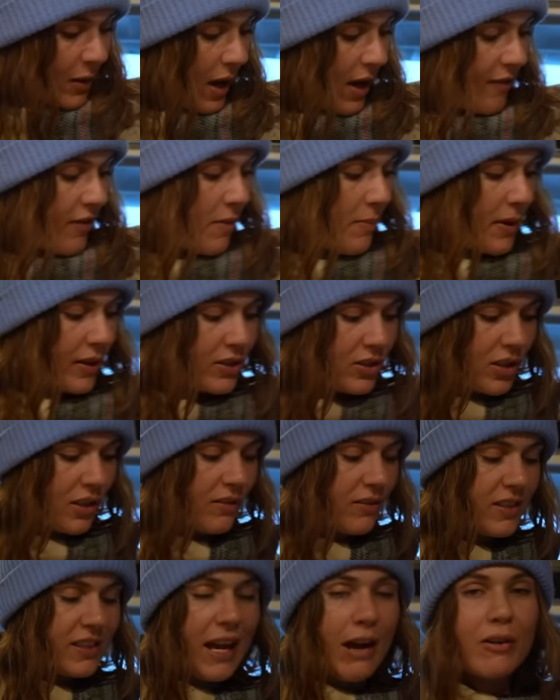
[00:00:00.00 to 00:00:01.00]
have a bunch
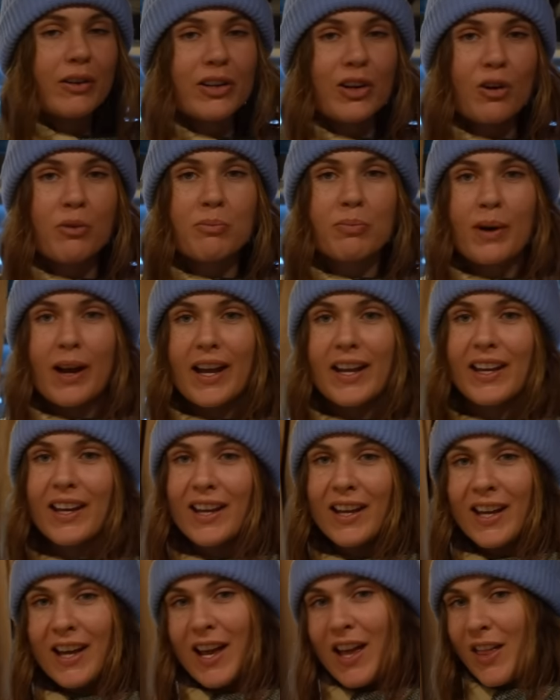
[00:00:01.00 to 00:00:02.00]
of sourdough bread
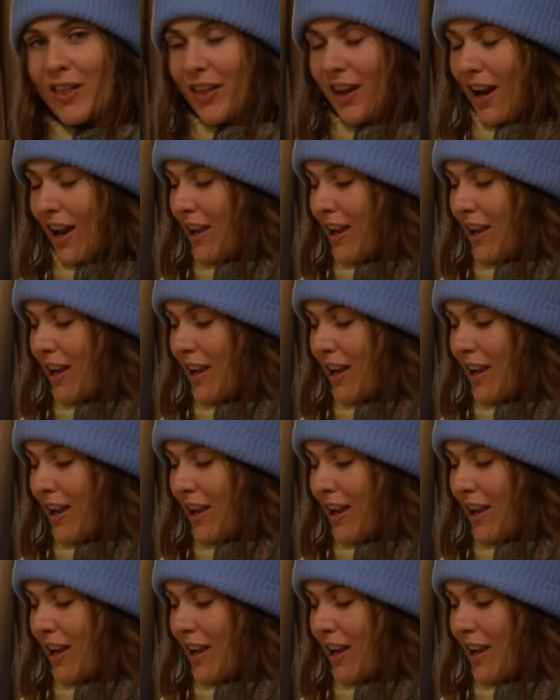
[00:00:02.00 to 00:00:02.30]
that